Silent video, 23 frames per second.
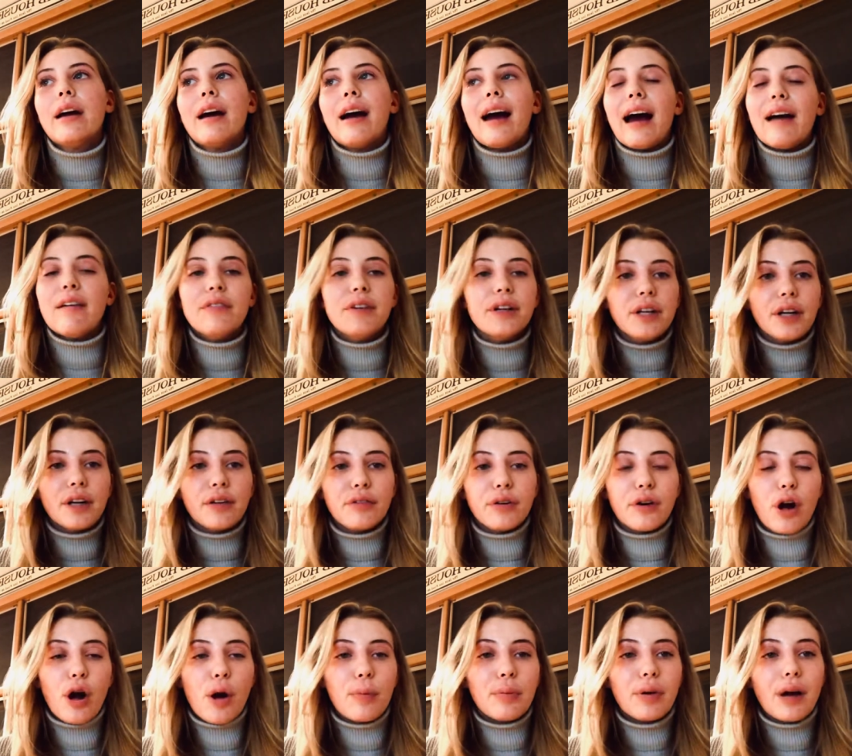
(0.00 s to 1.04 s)
Every year for
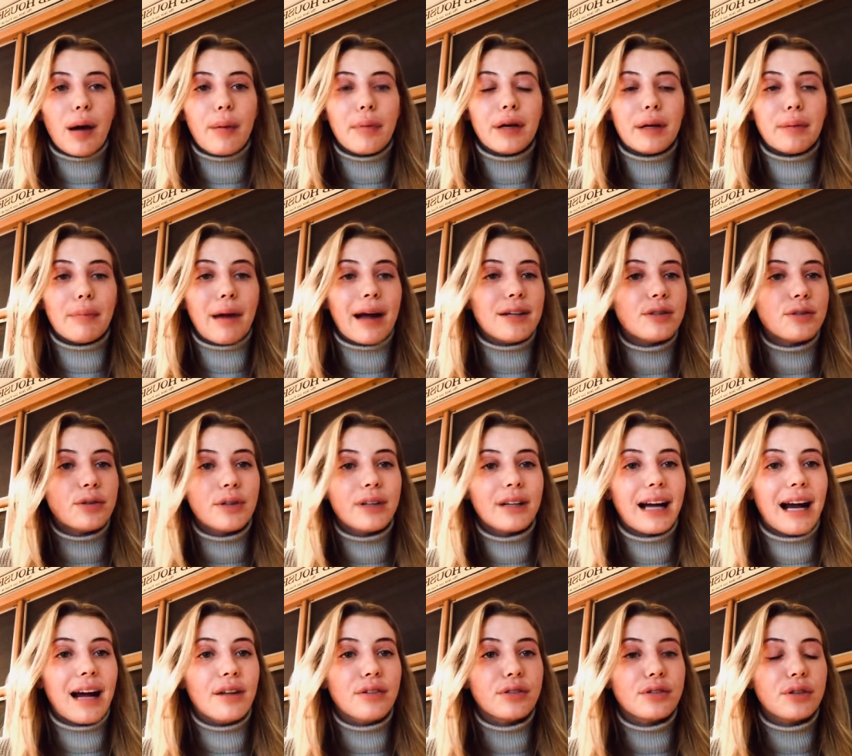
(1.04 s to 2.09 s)
homecoming, my student
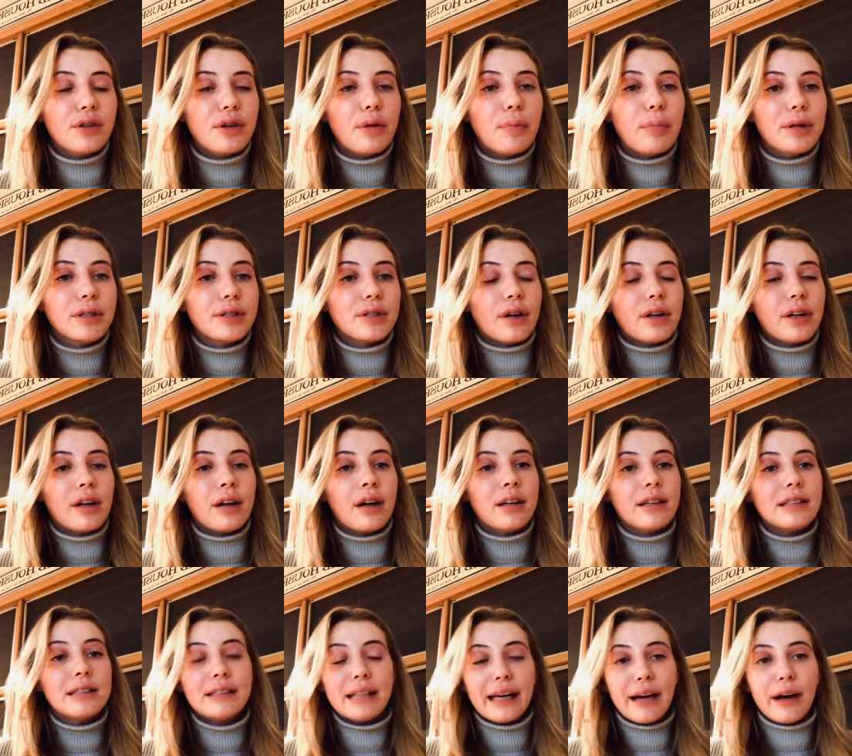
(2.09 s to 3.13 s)
council puts on a
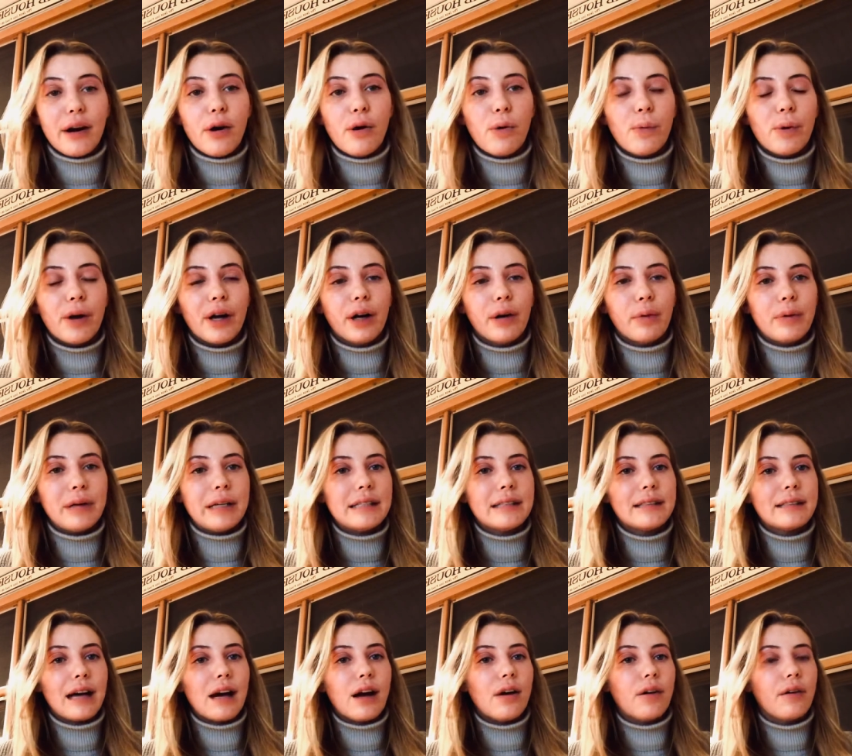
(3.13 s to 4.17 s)
sale where we
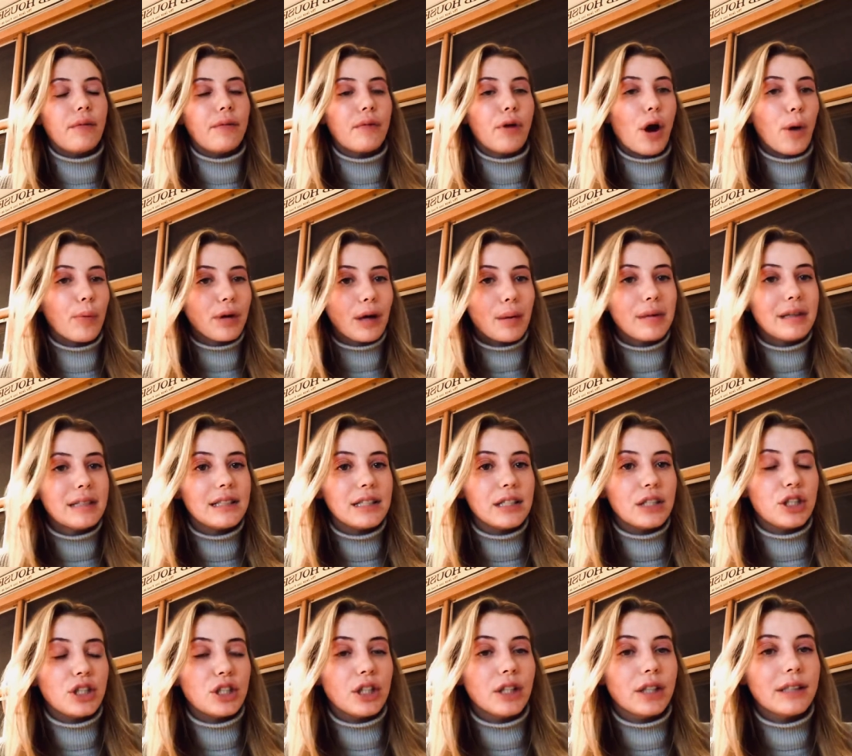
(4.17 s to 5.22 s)
sell homecoming t
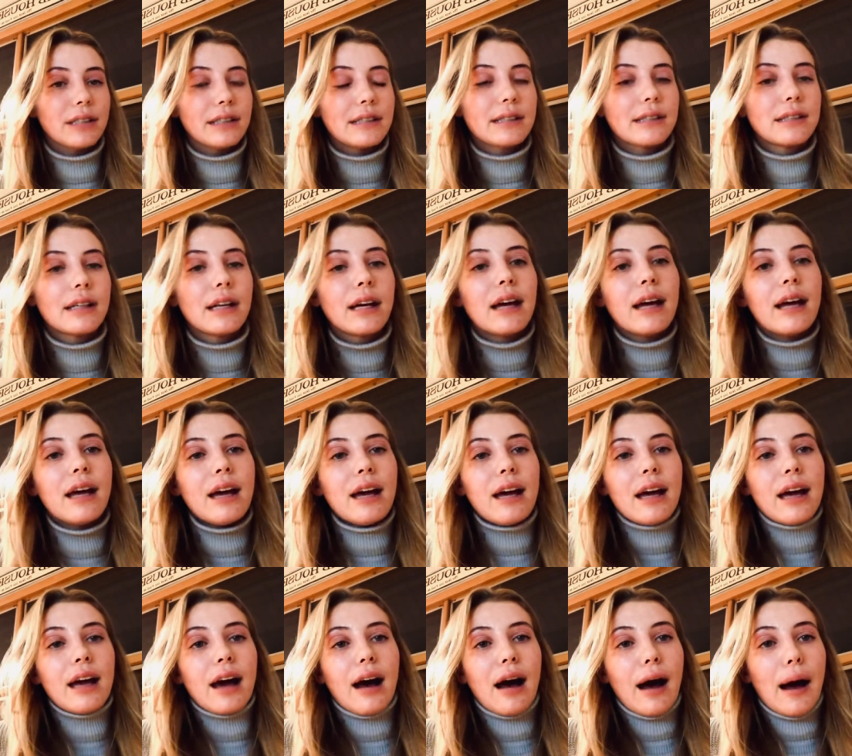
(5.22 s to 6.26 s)
shirts
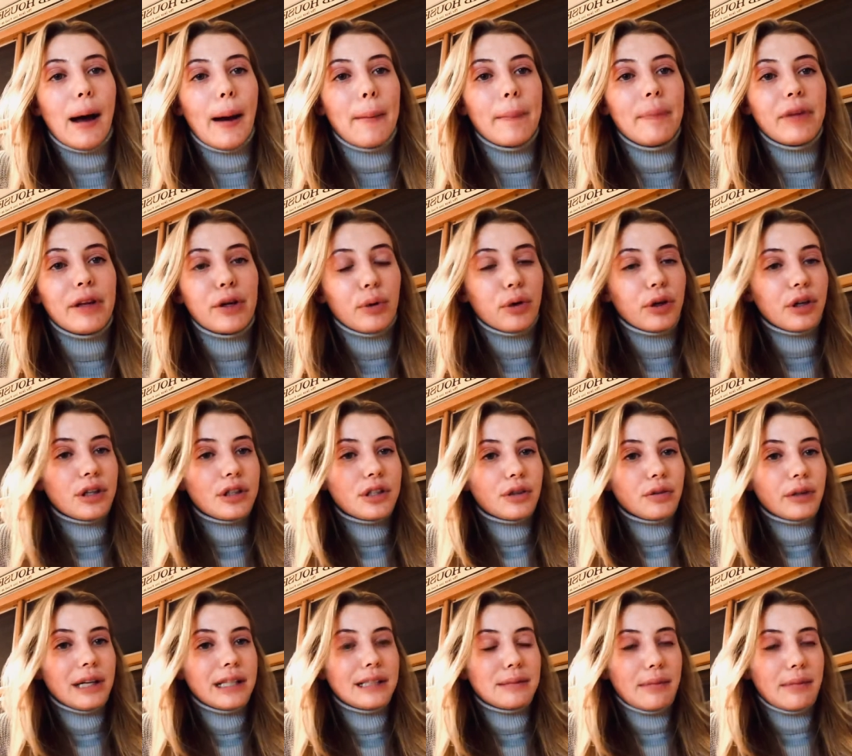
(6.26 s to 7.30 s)
um, in order to raise